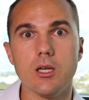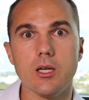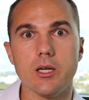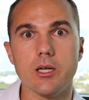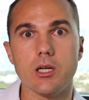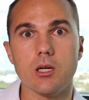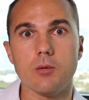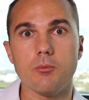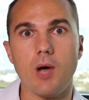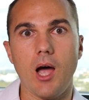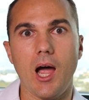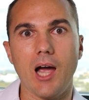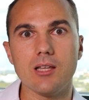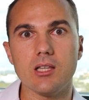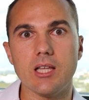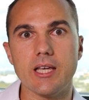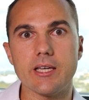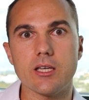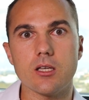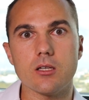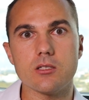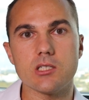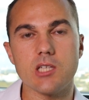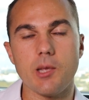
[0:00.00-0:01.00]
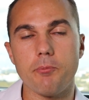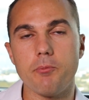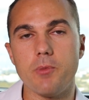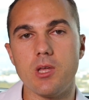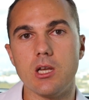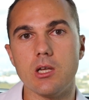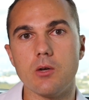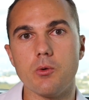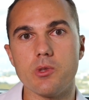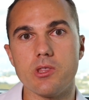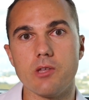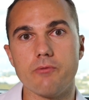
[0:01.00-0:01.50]
Um, I like
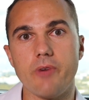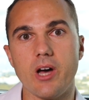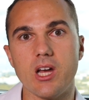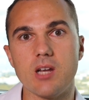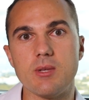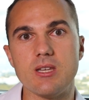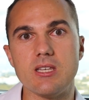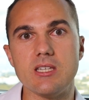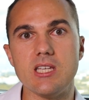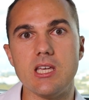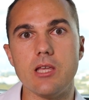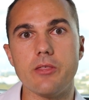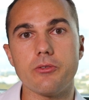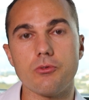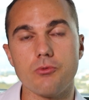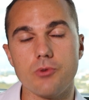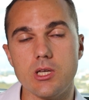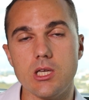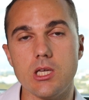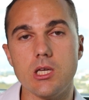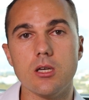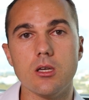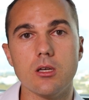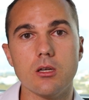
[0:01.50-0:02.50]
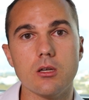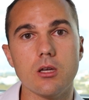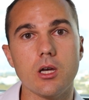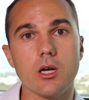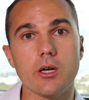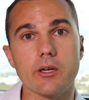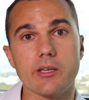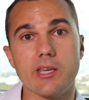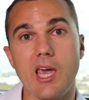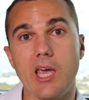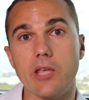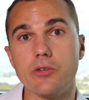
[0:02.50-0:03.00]
supplementing with a vitamin D3
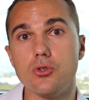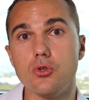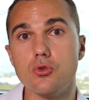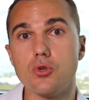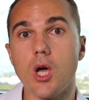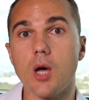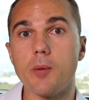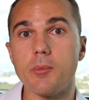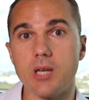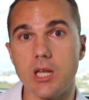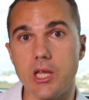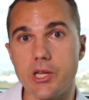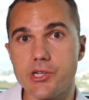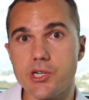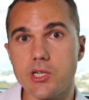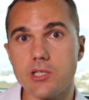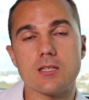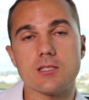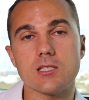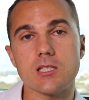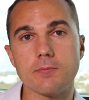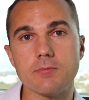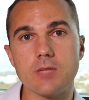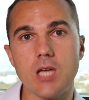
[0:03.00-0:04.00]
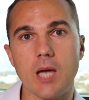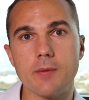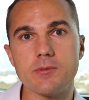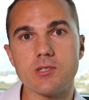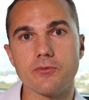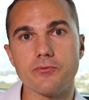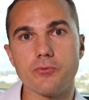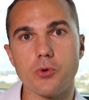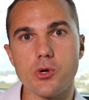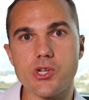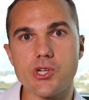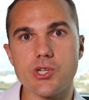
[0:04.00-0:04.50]
uh, K2 combination. Sometimes,
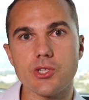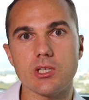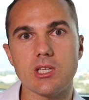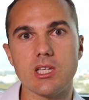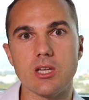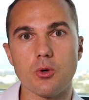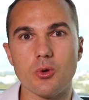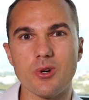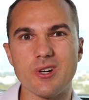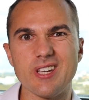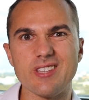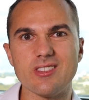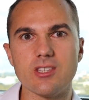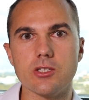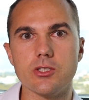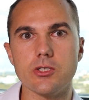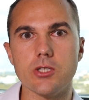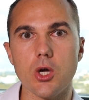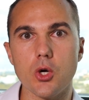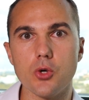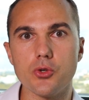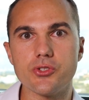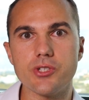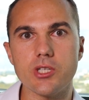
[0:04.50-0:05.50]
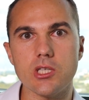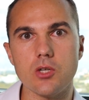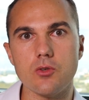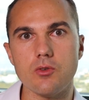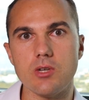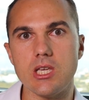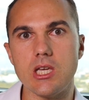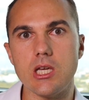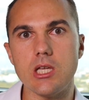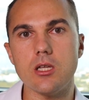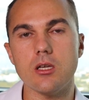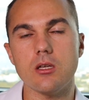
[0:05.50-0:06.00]
unfortunately, in order to get the dose that you
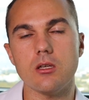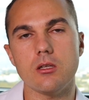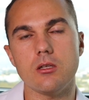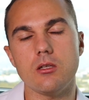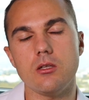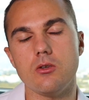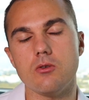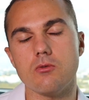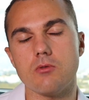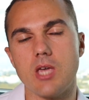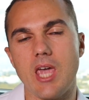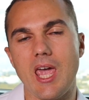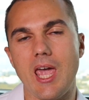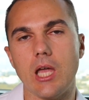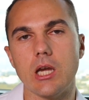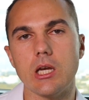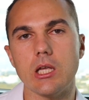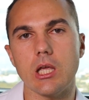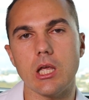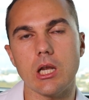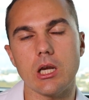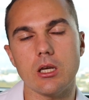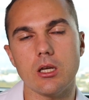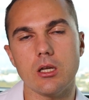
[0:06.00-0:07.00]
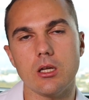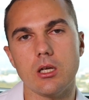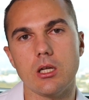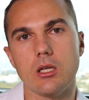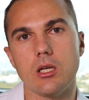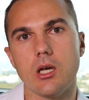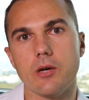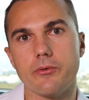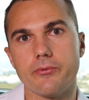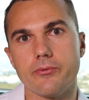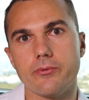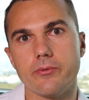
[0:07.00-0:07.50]
need, you can't get
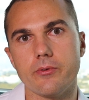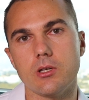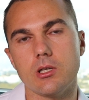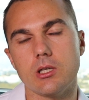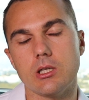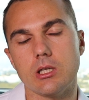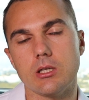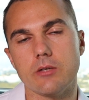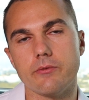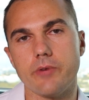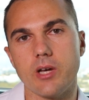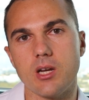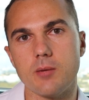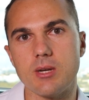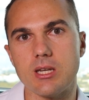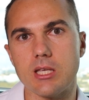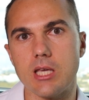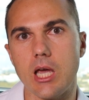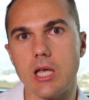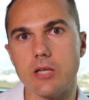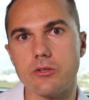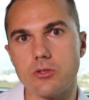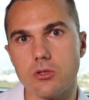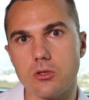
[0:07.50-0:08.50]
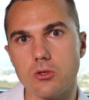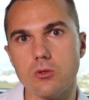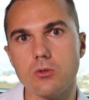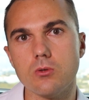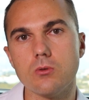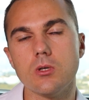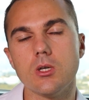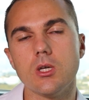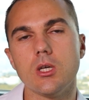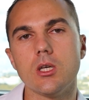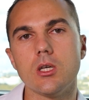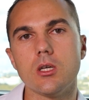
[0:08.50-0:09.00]
enough vitamin
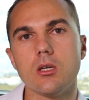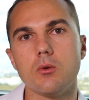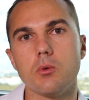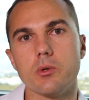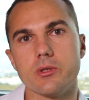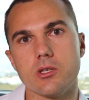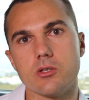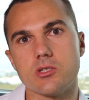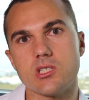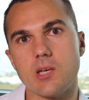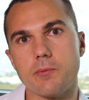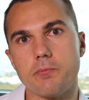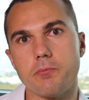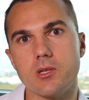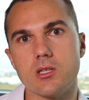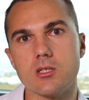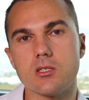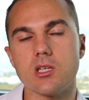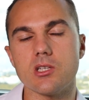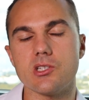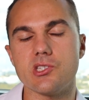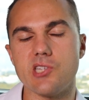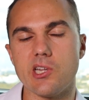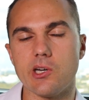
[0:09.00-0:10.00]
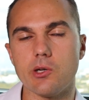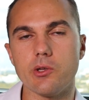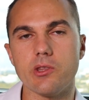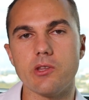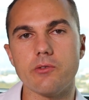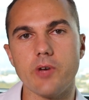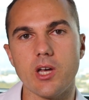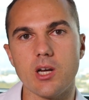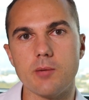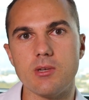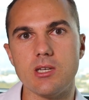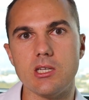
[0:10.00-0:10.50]
K2 with those supplements because generally
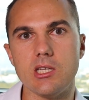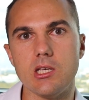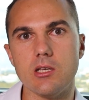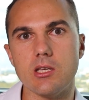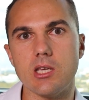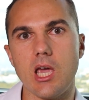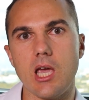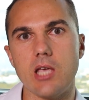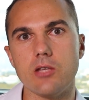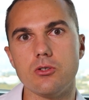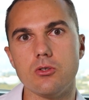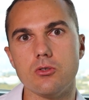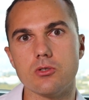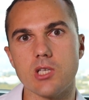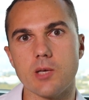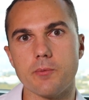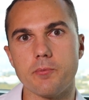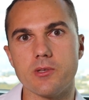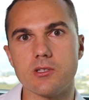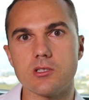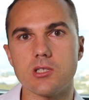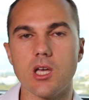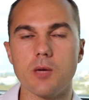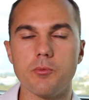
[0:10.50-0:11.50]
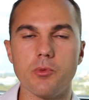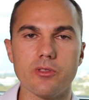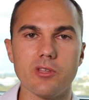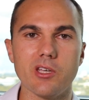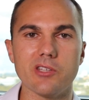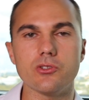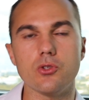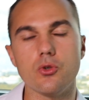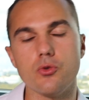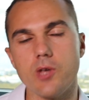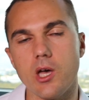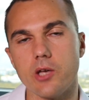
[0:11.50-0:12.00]
the vitamin D K2 supplements come with
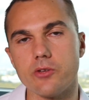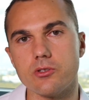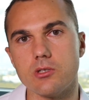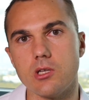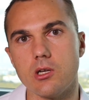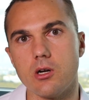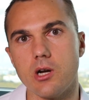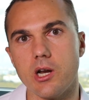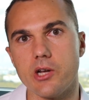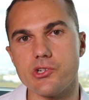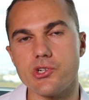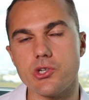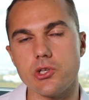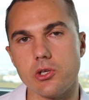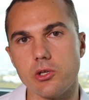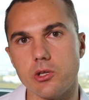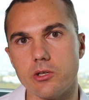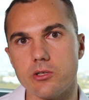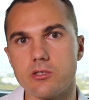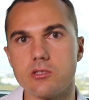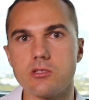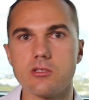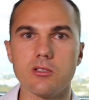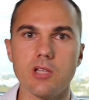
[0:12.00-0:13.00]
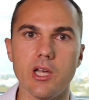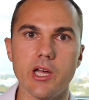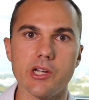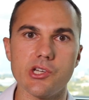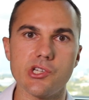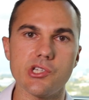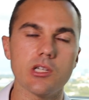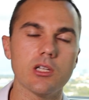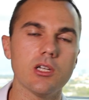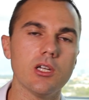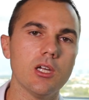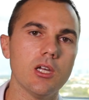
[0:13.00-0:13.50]
like 2,000 international units
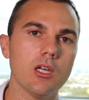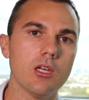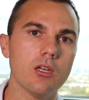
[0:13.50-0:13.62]
slash